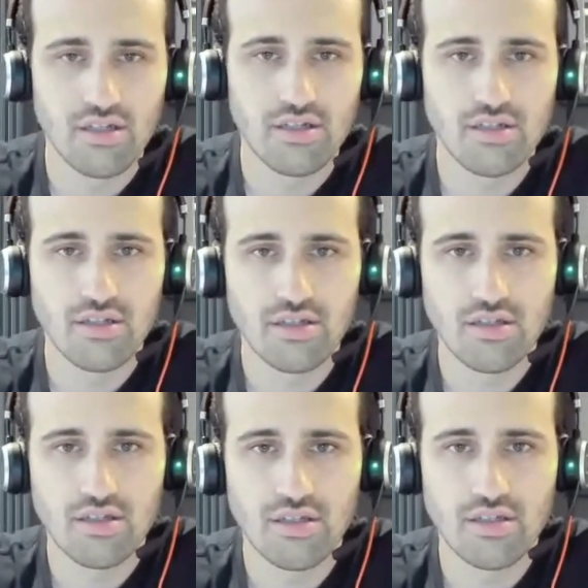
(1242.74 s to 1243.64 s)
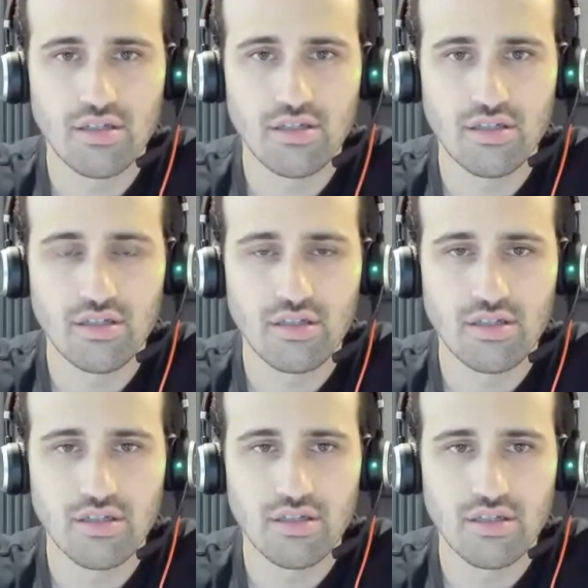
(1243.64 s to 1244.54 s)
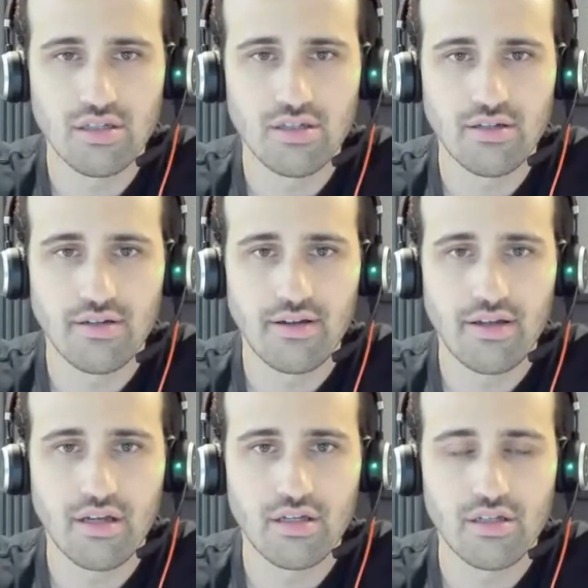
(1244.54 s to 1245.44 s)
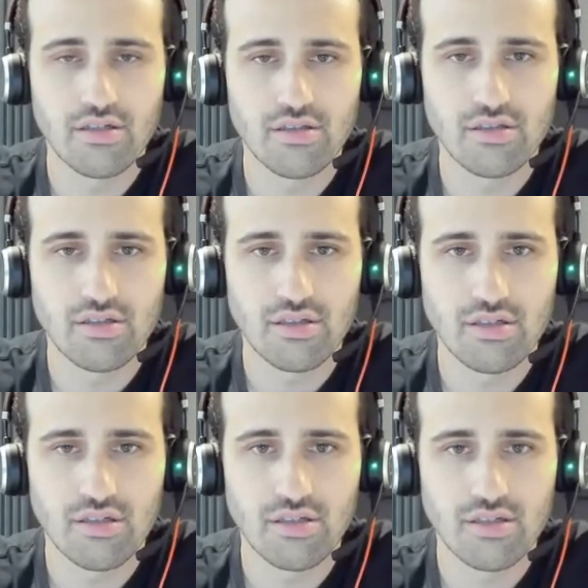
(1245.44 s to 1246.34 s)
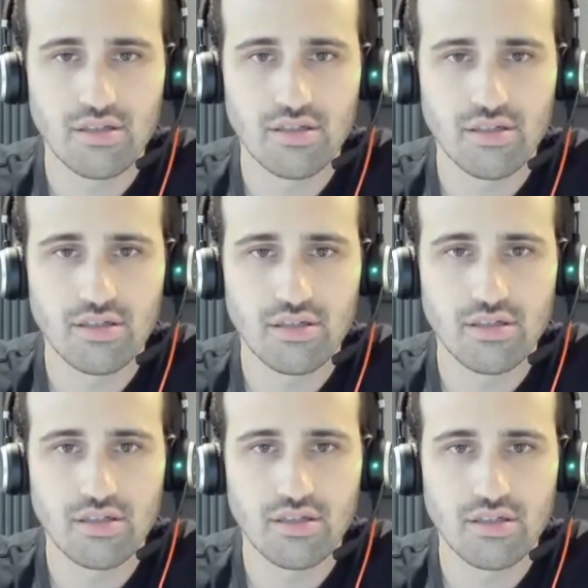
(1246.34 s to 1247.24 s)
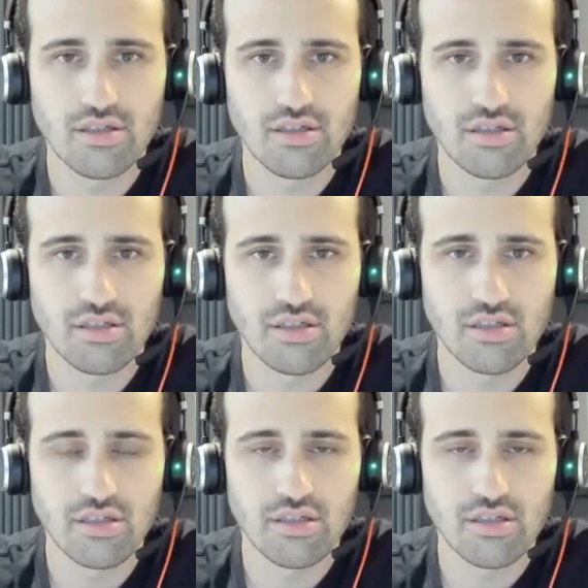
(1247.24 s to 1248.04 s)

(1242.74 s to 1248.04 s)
(not speaking)